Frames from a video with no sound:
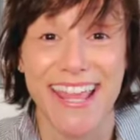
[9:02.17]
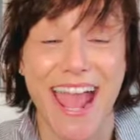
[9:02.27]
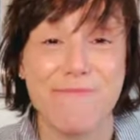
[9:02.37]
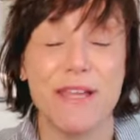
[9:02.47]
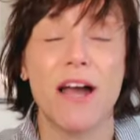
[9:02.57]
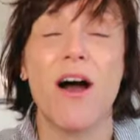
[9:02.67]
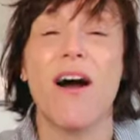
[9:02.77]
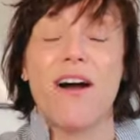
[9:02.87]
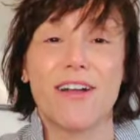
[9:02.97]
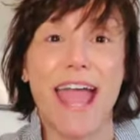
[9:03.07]
Gabby.
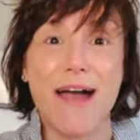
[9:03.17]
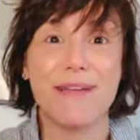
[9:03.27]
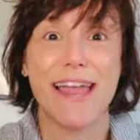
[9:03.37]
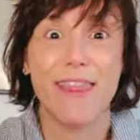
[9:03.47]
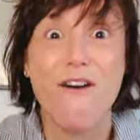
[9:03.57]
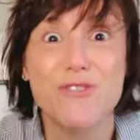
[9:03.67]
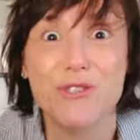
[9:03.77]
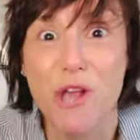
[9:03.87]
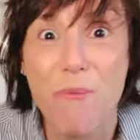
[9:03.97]
Oh, Gabby, I love you so